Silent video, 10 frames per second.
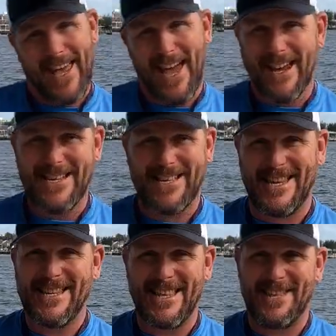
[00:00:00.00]
I can just
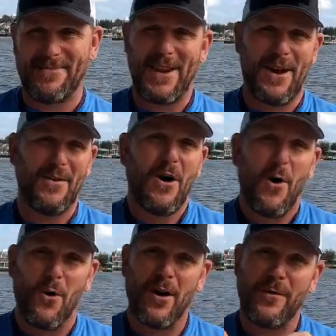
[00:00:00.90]
send you this video.
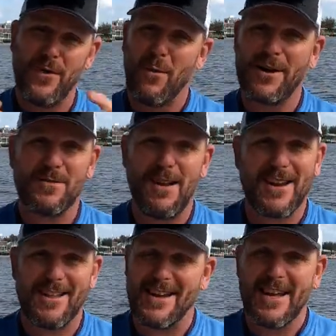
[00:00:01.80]
Or if you're watching
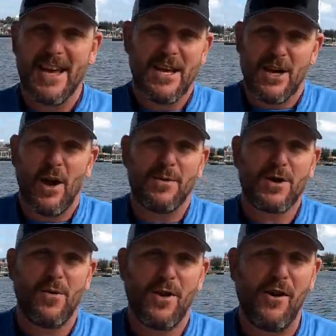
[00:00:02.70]
regularly, you know
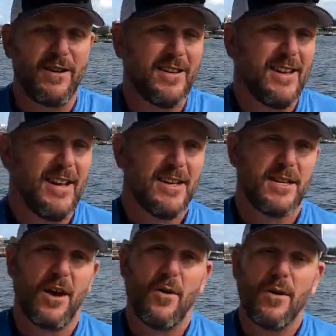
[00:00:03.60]
what's going on.
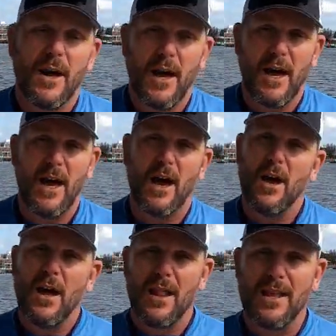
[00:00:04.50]
So
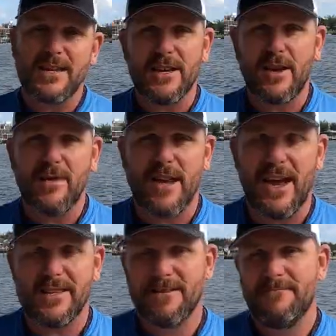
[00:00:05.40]
let's get to it,
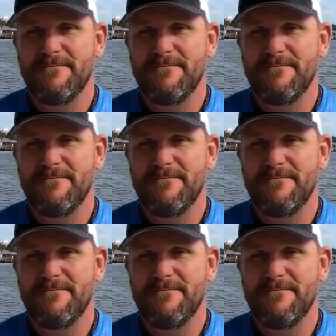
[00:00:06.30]
guys.